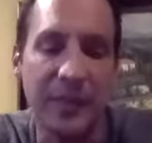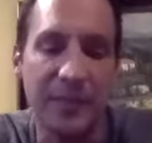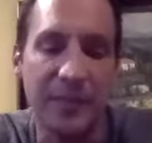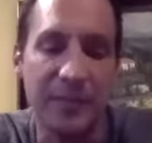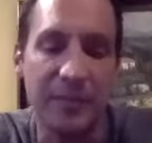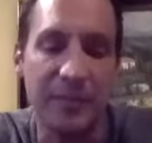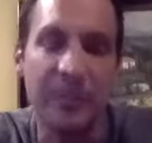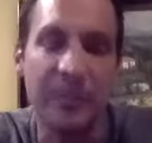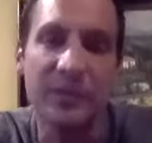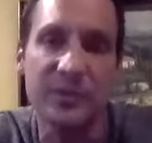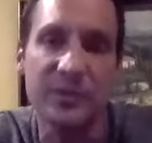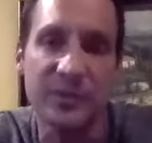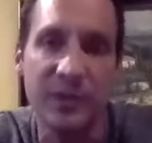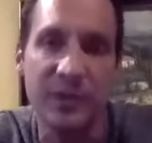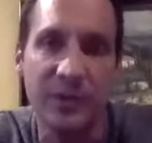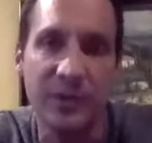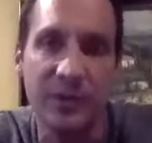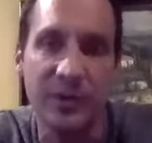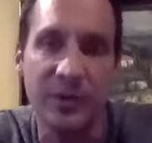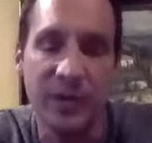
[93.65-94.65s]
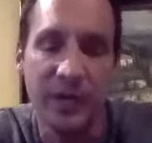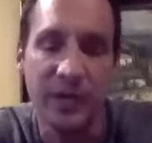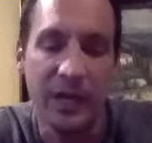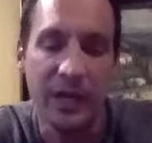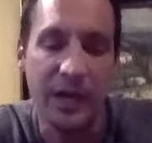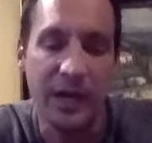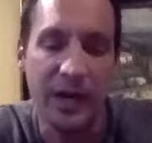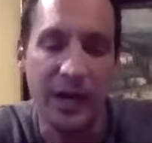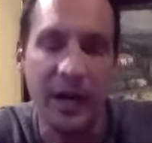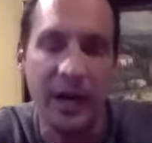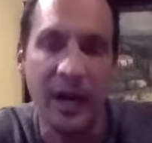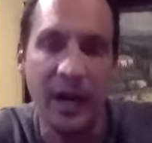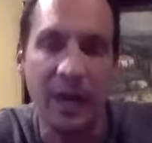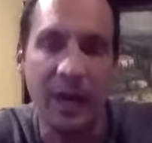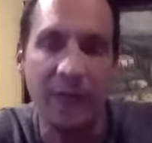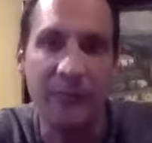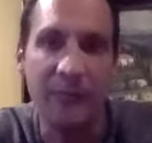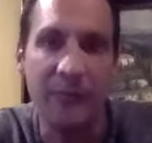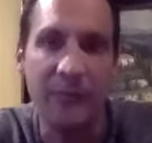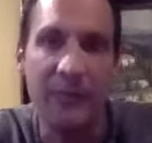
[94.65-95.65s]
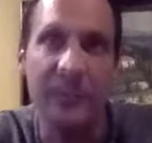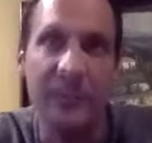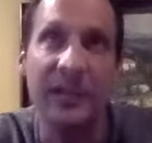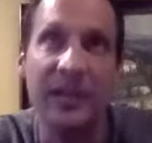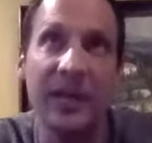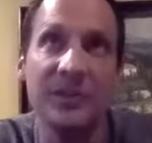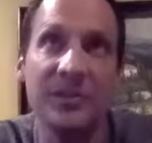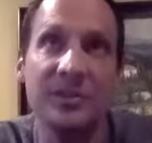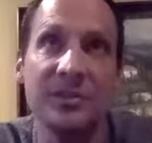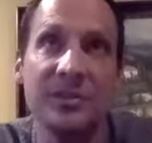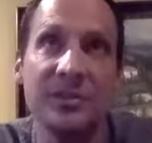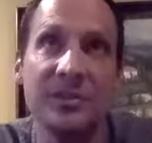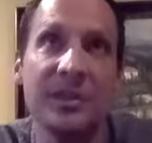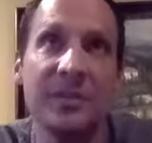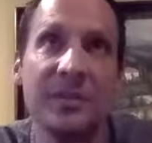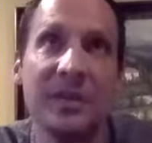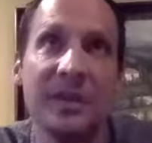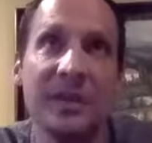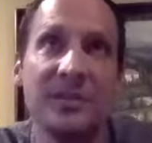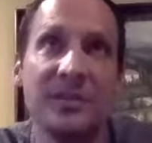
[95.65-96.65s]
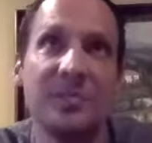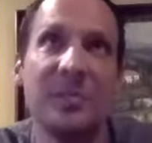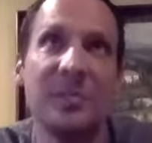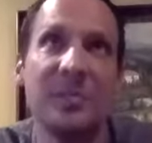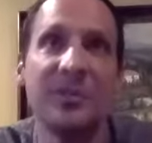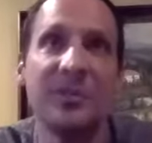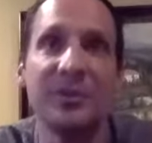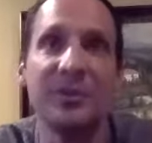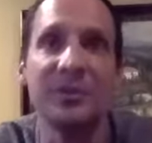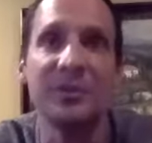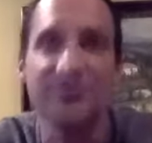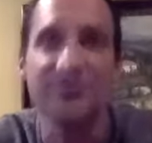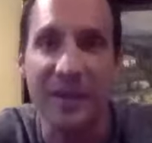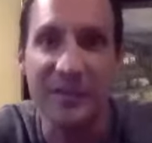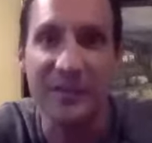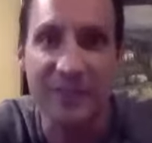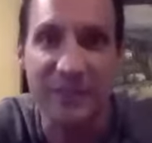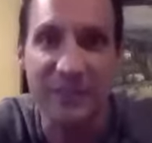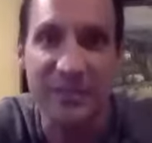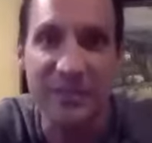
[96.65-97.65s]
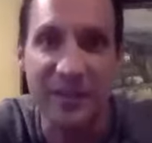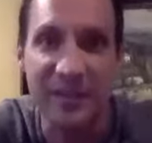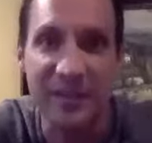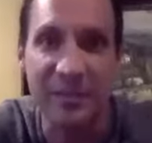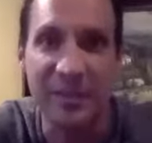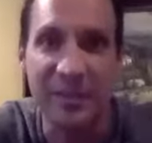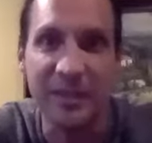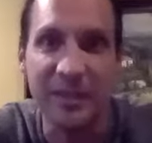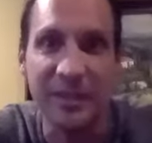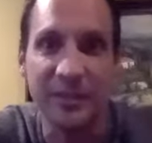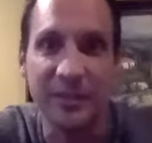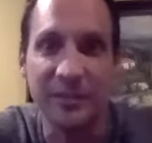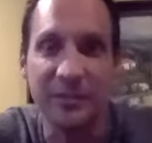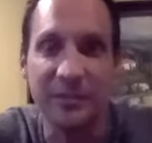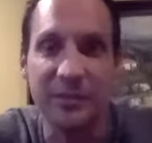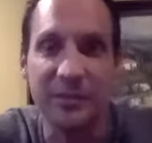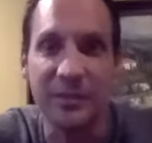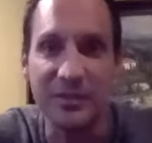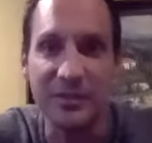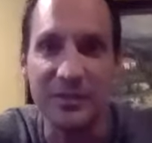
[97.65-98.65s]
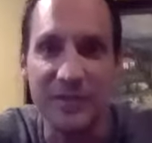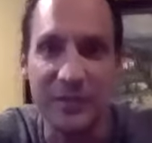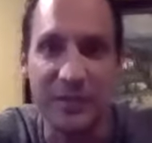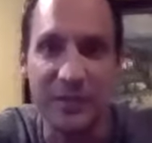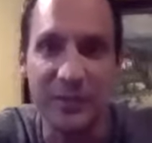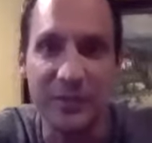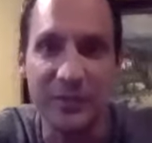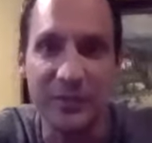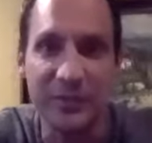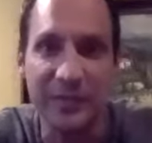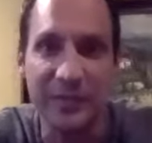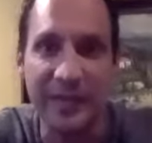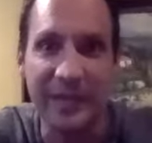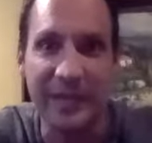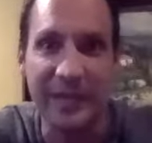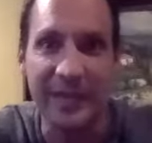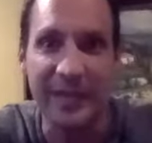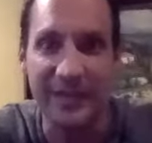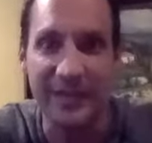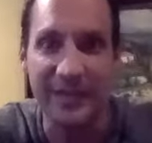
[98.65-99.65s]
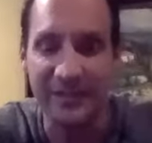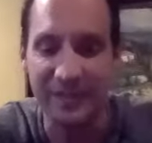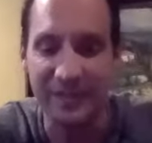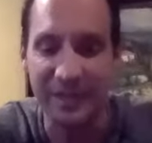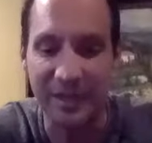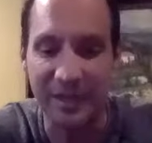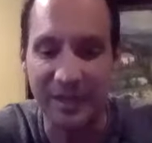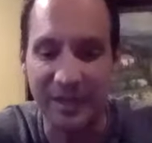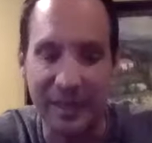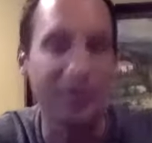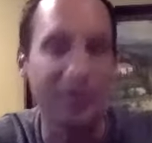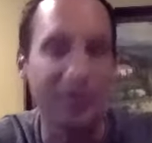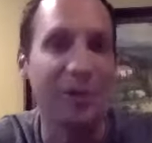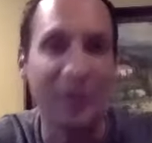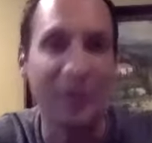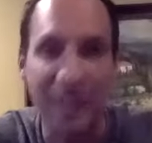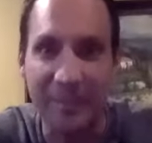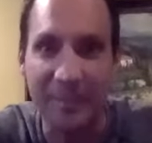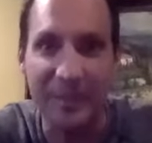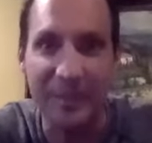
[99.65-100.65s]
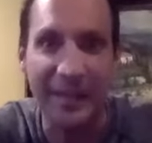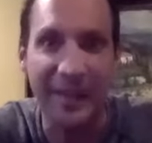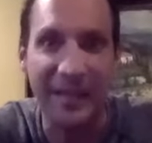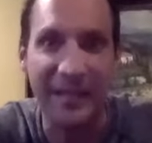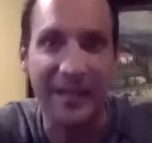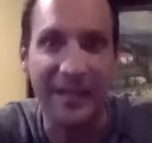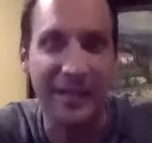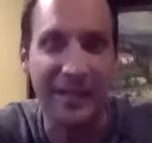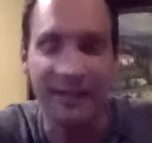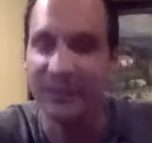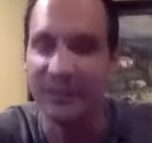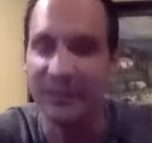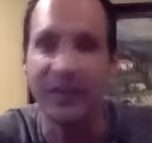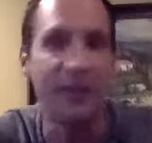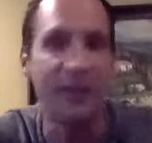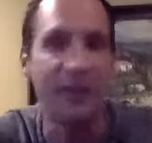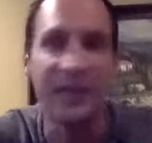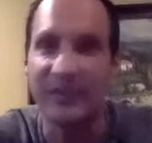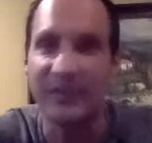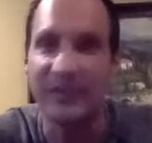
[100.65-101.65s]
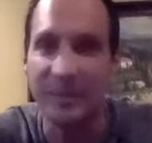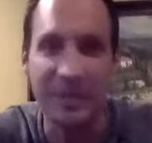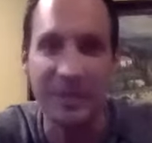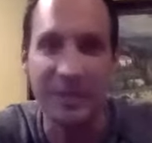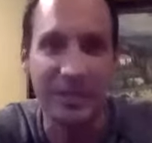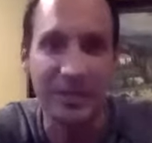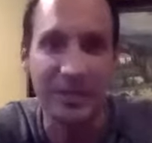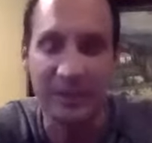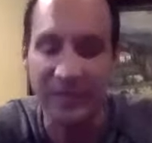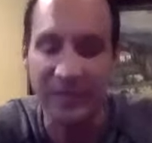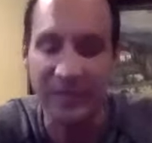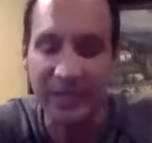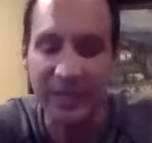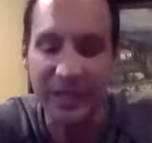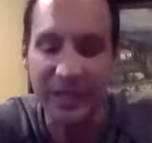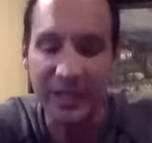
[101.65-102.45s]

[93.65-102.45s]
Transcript: But more so, um, you gosh, looking back, it's been thirty-five years now. I've been in direct sales and uh, MLM, and loved every minute of it.